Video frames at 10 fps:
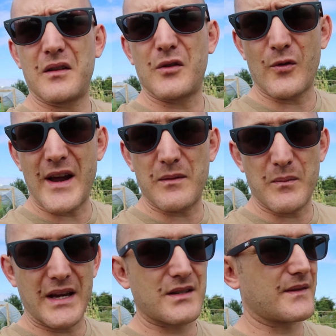great
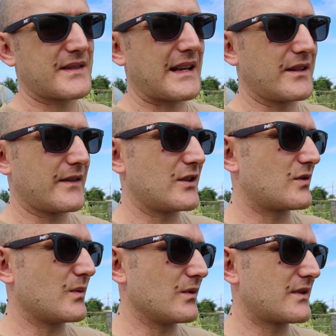mix of salad
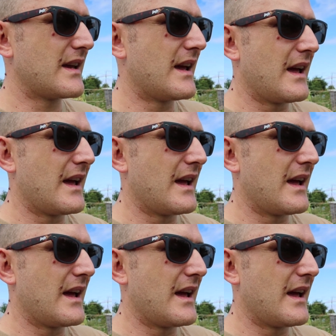vegetables.